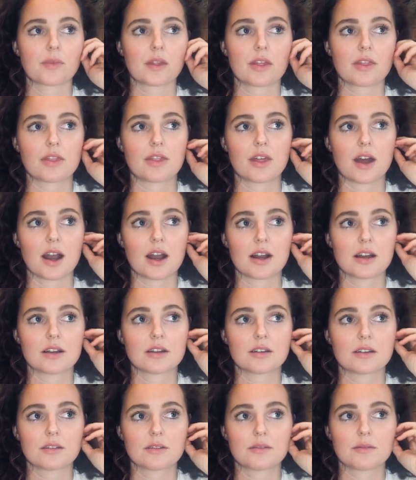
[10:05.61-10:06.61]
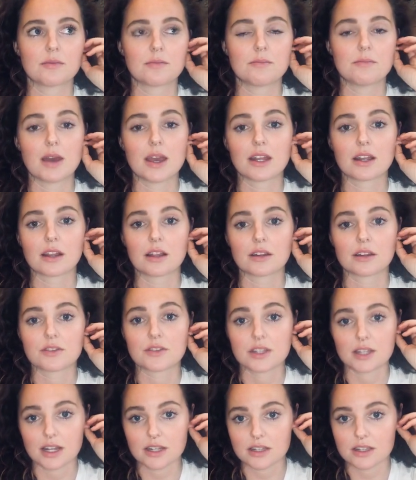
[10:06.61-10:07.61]
that made a lot of
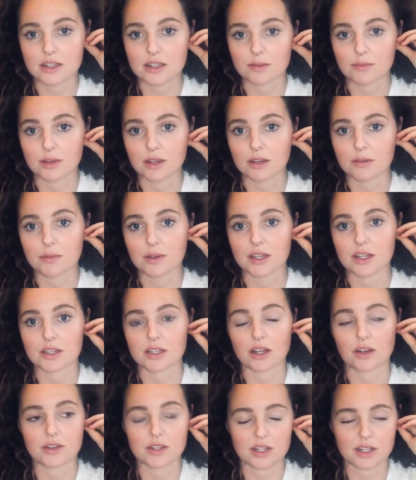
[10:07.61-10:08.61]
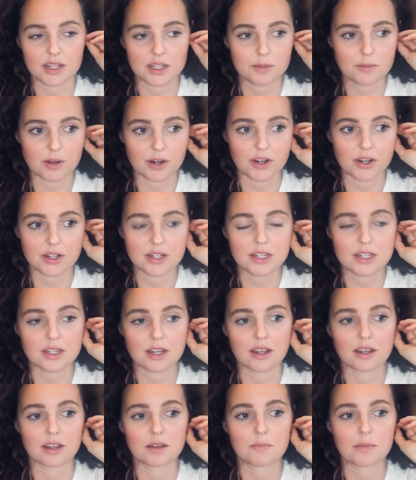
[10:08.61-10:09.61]
sense to me, because I was
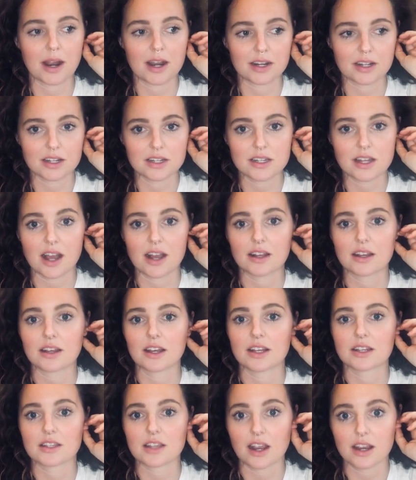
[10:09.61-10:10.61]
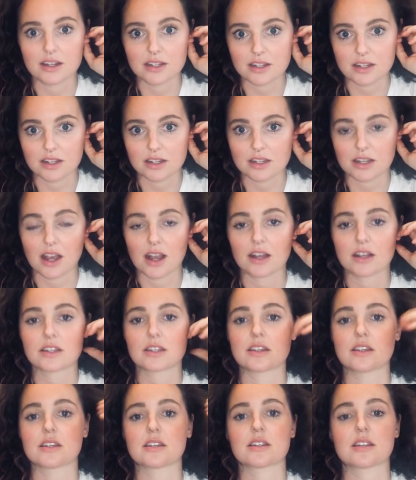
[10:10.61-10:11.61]
experiencing panic attack, anxiety attacks,
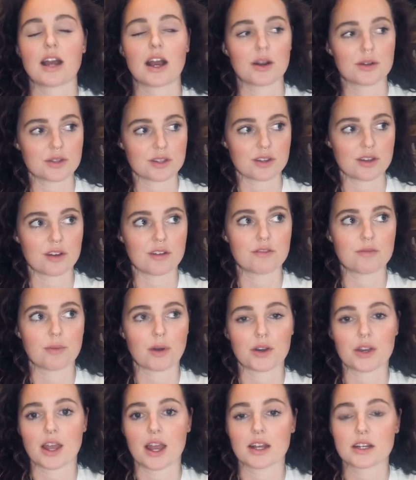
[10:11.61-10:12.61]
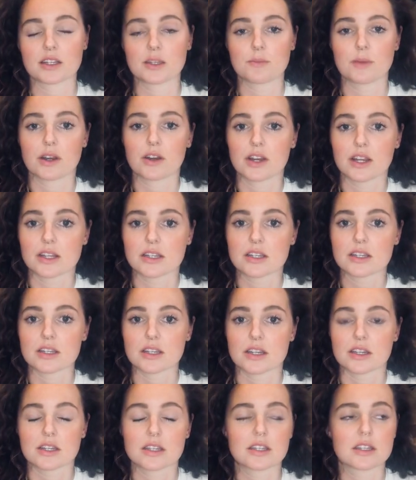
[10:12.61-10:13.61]
these out of body
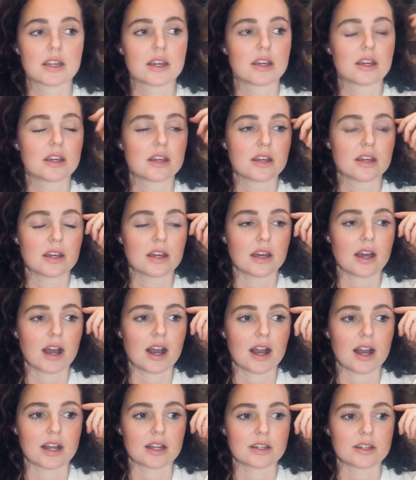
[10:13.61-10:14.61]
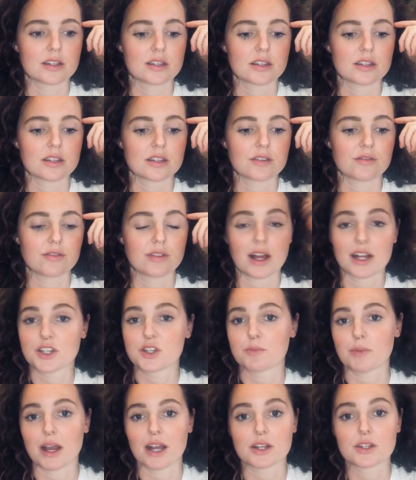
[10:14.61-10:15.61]
experiences and
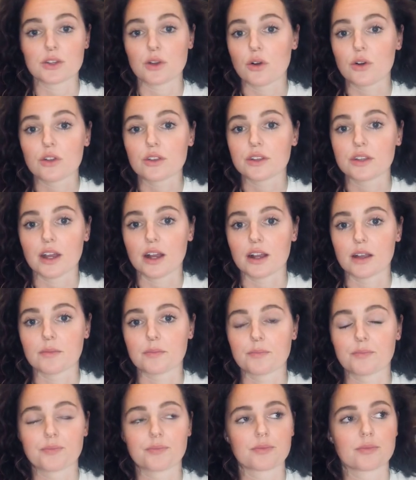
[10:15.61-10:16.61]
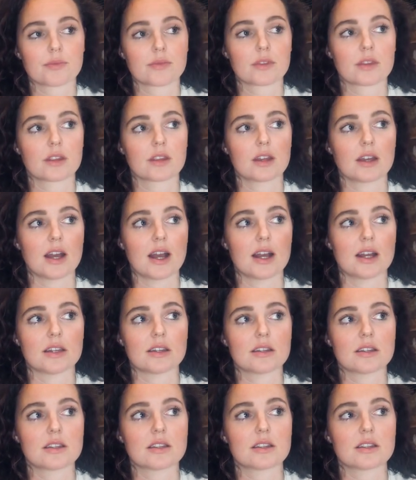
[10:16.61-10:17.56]
flashbacks all the time. And